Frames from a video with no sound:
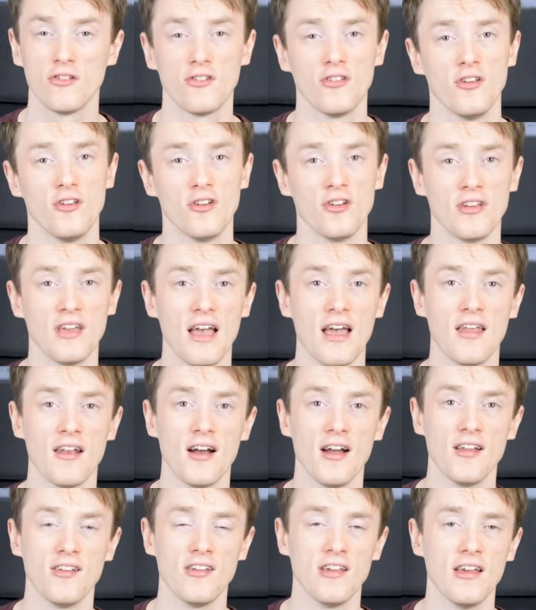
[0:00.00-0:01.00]
so that you can get an
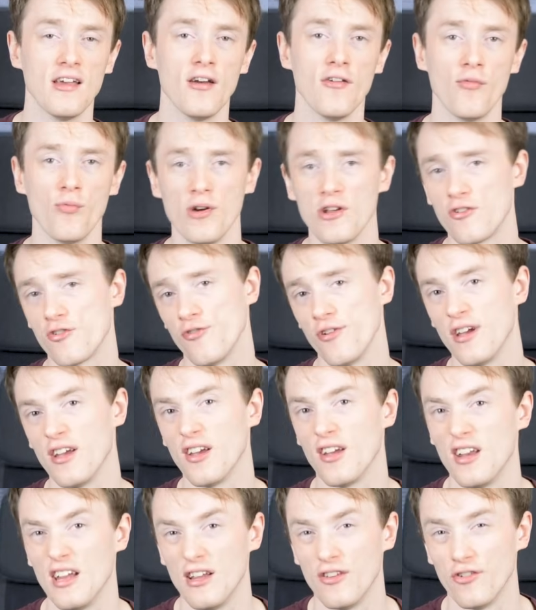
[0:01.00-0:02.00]
idea of which
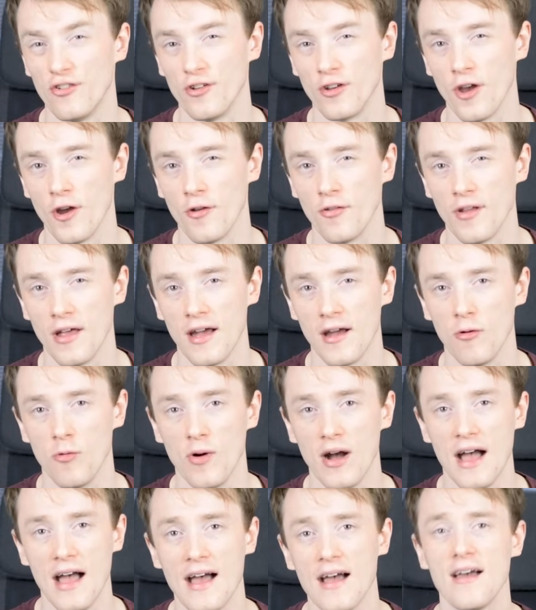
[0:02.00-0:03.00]
finger needs to go there,
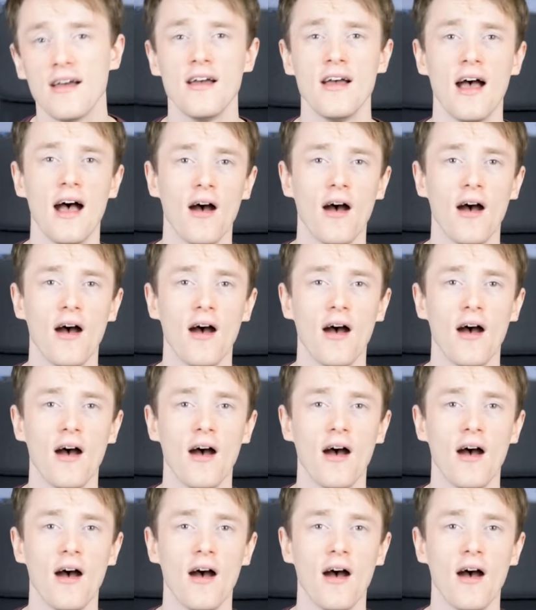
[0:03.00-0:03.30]
where,